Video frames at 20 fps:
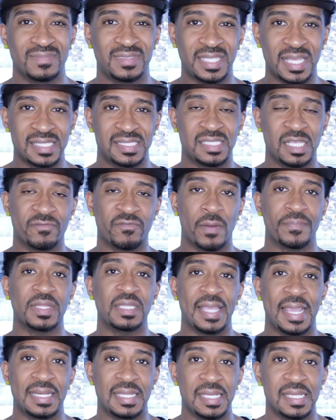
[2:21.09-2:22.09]
distant from the
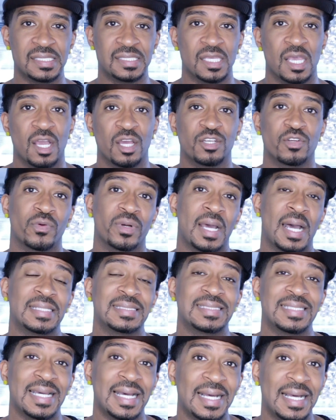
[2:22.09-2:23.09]
ladies during
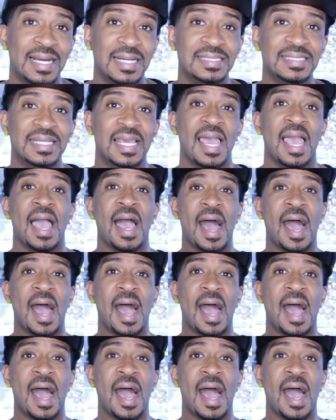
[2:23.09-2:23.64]
Untucked,